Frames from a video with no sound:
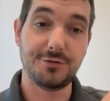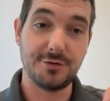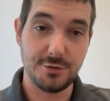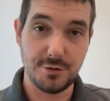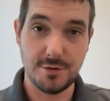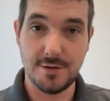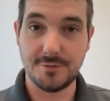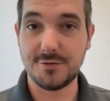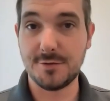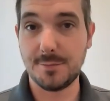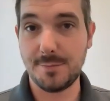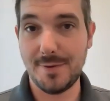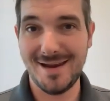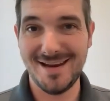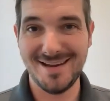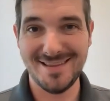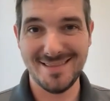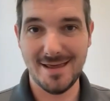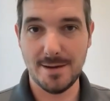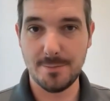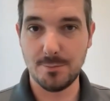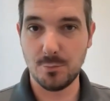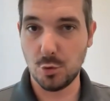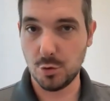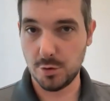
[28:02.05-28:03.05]
then you have to pay
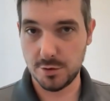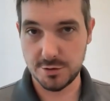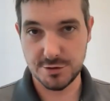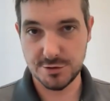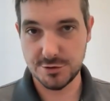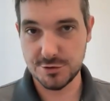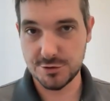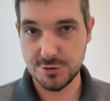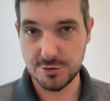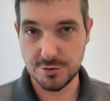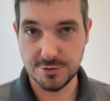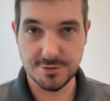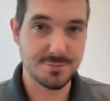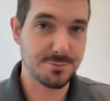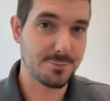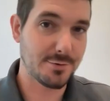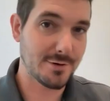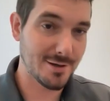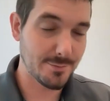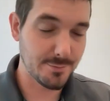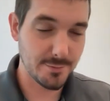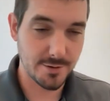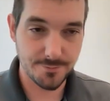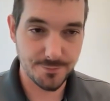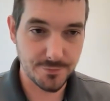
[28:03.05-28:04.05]
that mortgage insurance
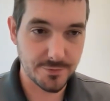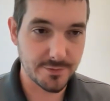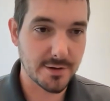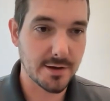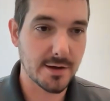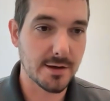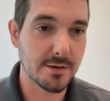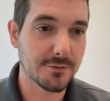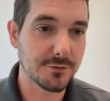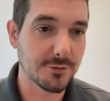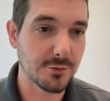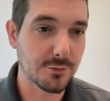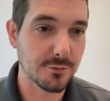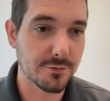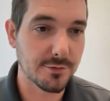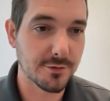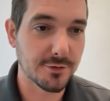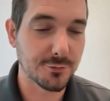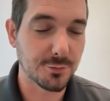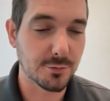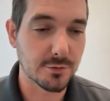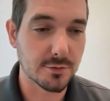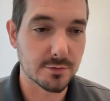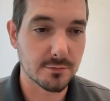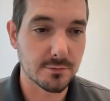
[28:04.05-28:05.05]
premium. Okay, so
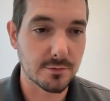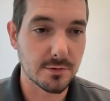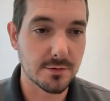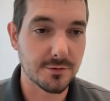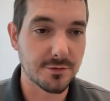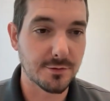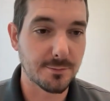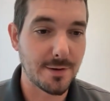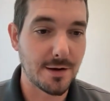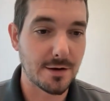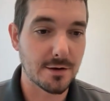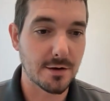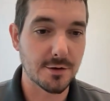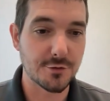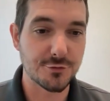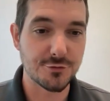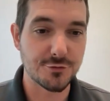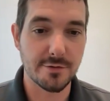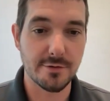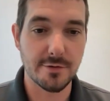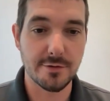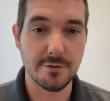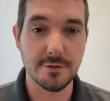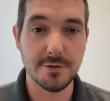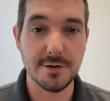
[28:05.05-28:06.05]
this one is about
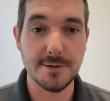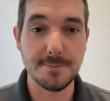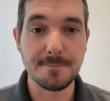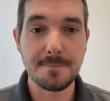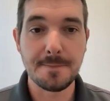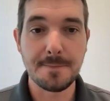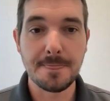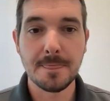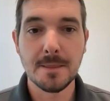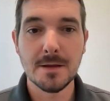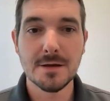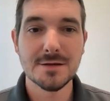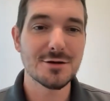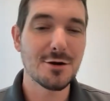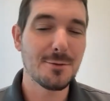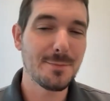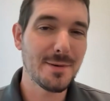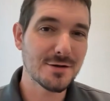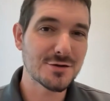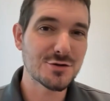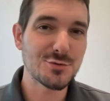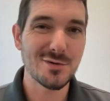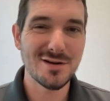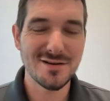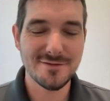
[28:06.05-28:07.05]
$130. So
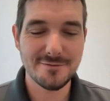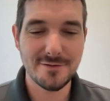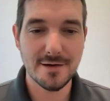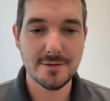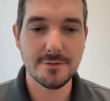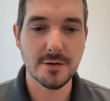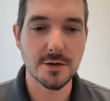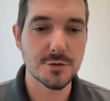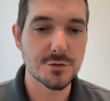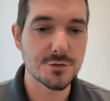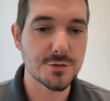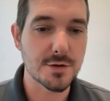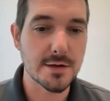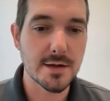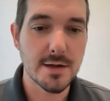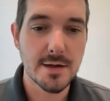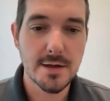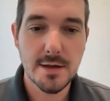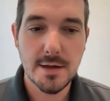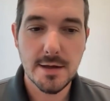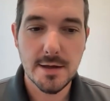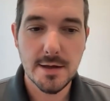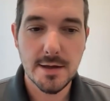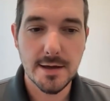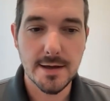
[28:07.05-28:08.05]
about $2,500.
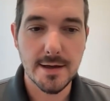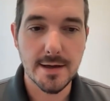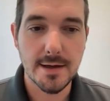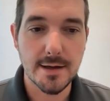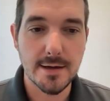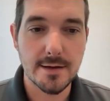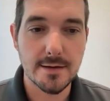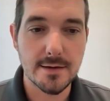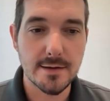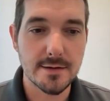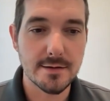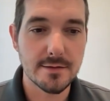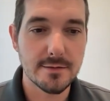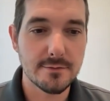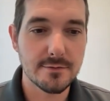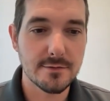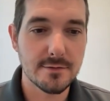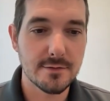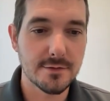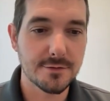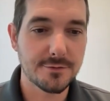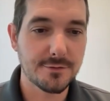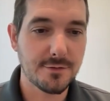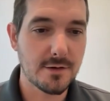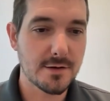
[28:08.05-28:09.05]

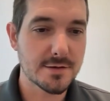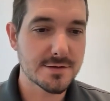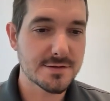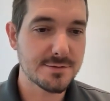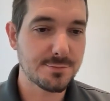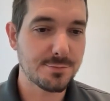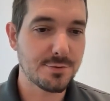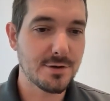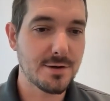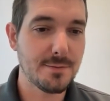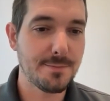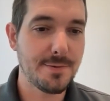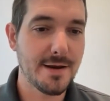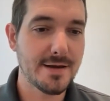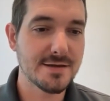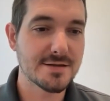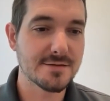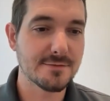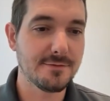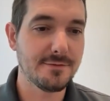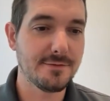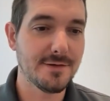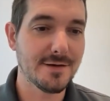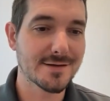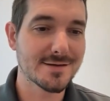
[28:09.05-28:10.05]
As far as the prepaids
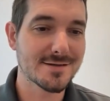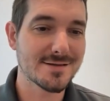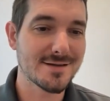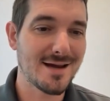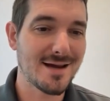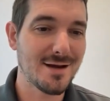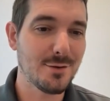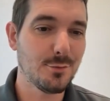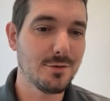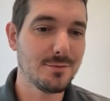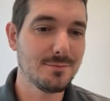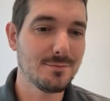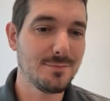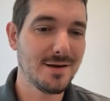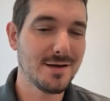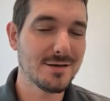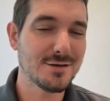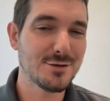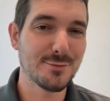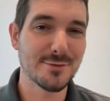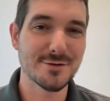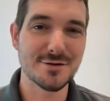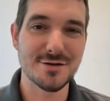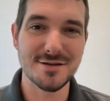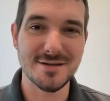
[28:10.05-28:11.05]
and fixed, I wouldn't pay
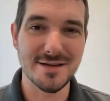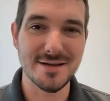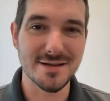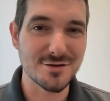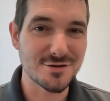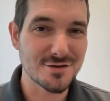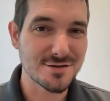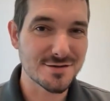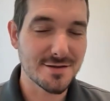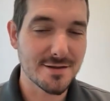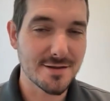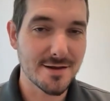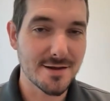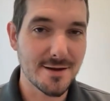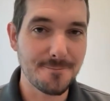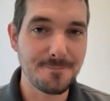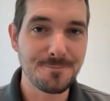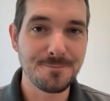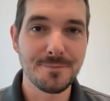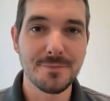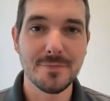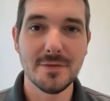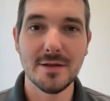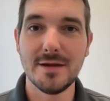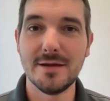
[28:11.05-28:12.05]
too much attention to
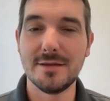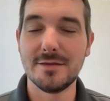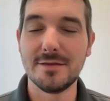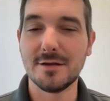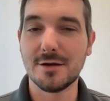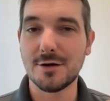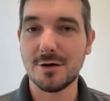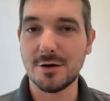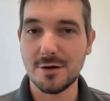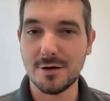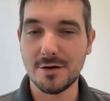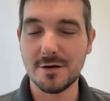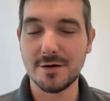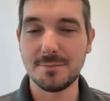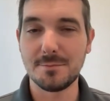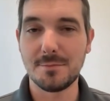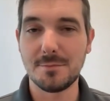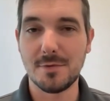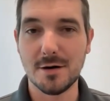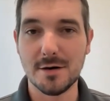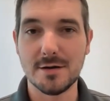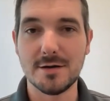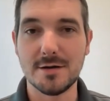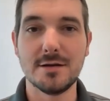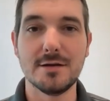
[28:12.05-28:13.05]
that. In the current
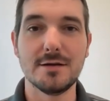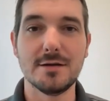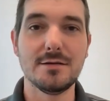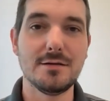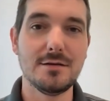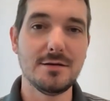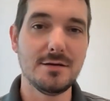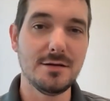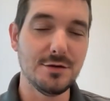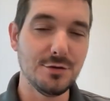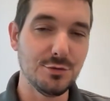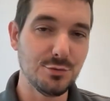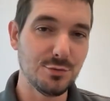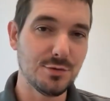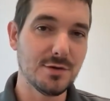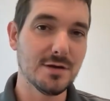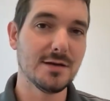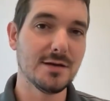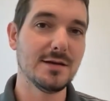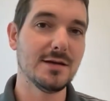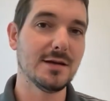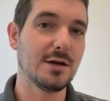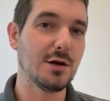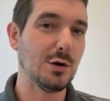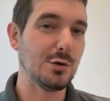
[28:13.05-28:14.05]
market, you
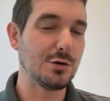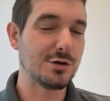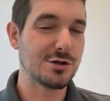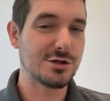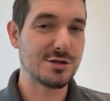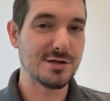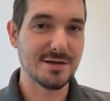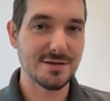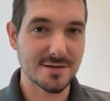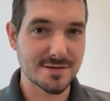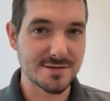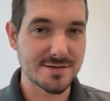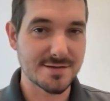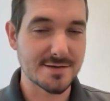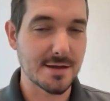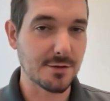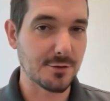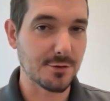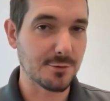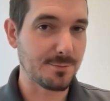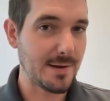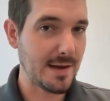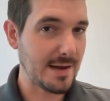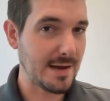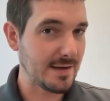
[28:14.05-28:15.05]
can negotiate the
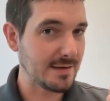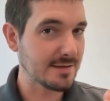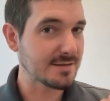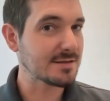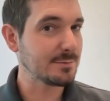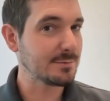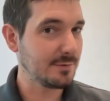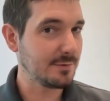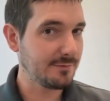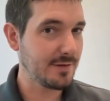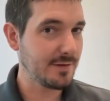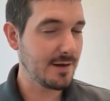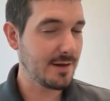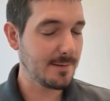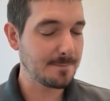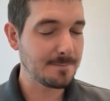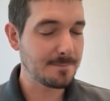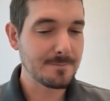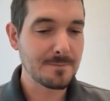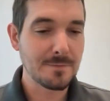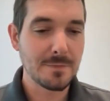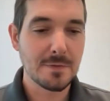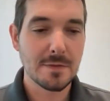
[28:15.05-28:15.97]
seller pay some of that